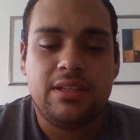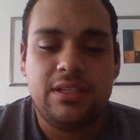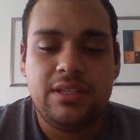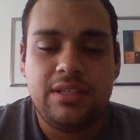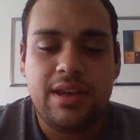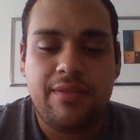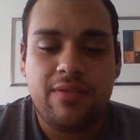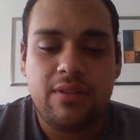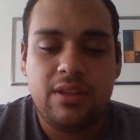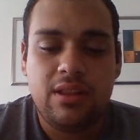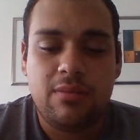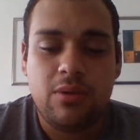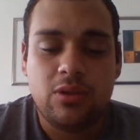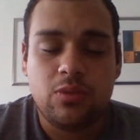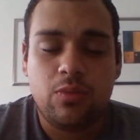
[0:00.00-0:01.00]
She's definitely
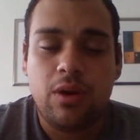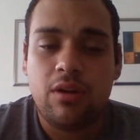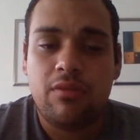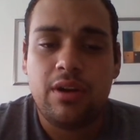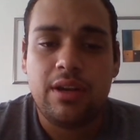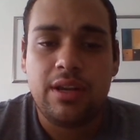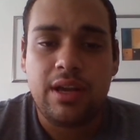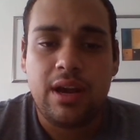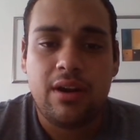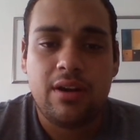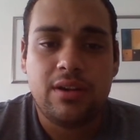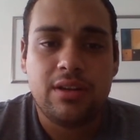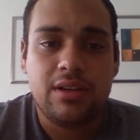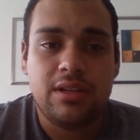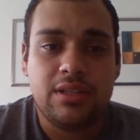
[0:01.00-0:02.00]
the most well-written
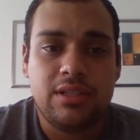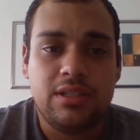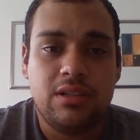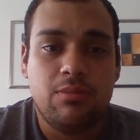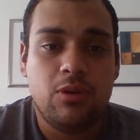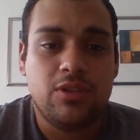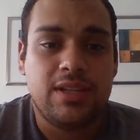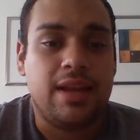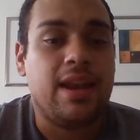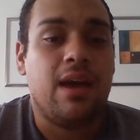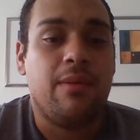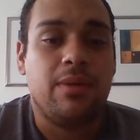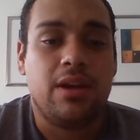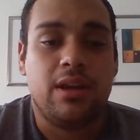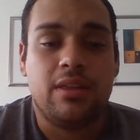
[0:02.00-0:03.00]
character because she's the most
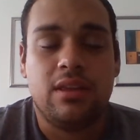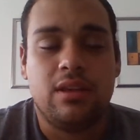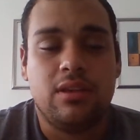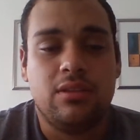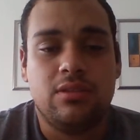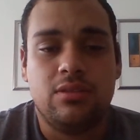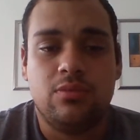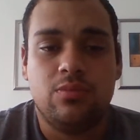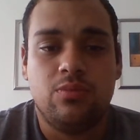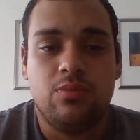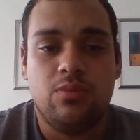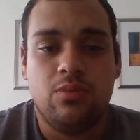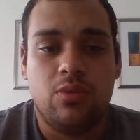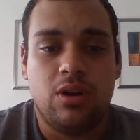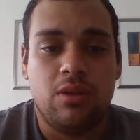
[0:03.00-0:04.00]
dynamic, I think, is
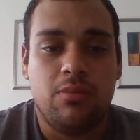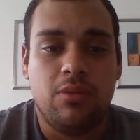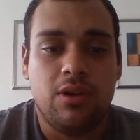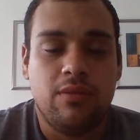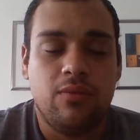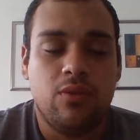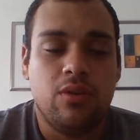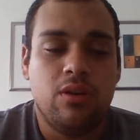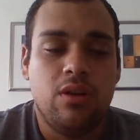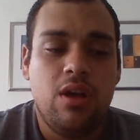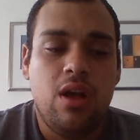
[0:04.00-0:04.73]
the word I'm looking for.